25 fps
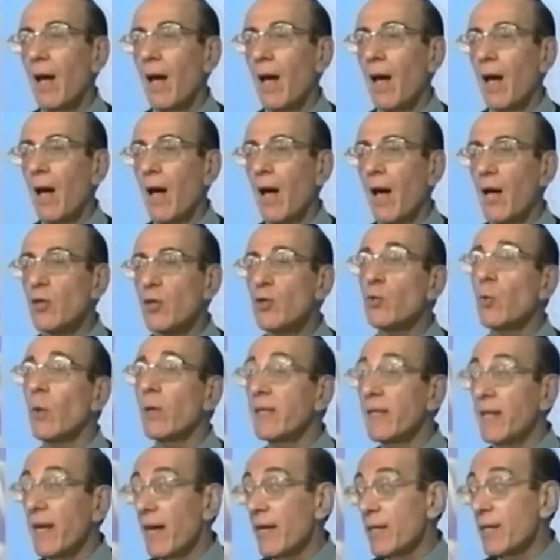Uh,
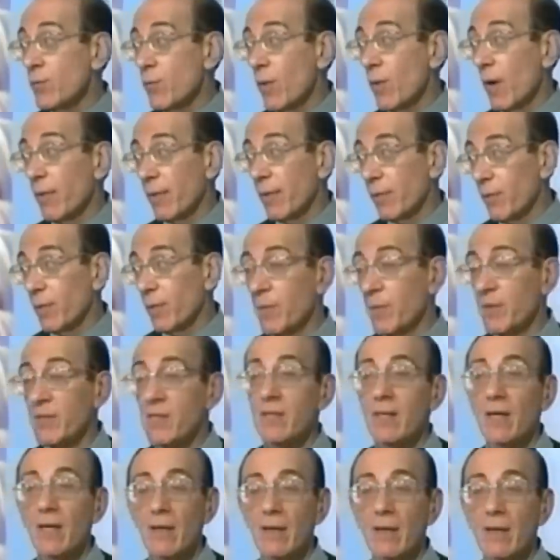28 Swami we're
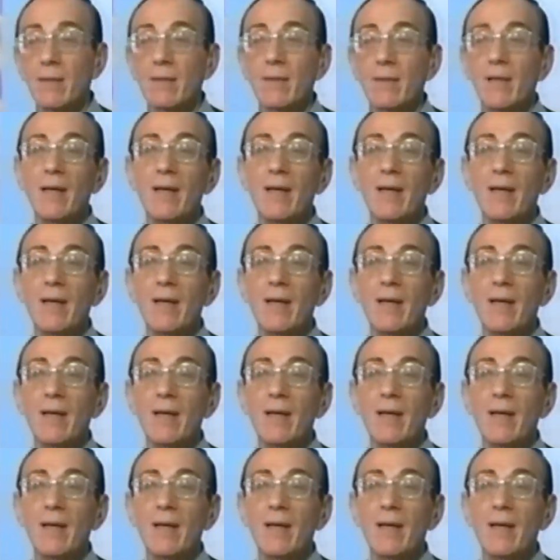sick.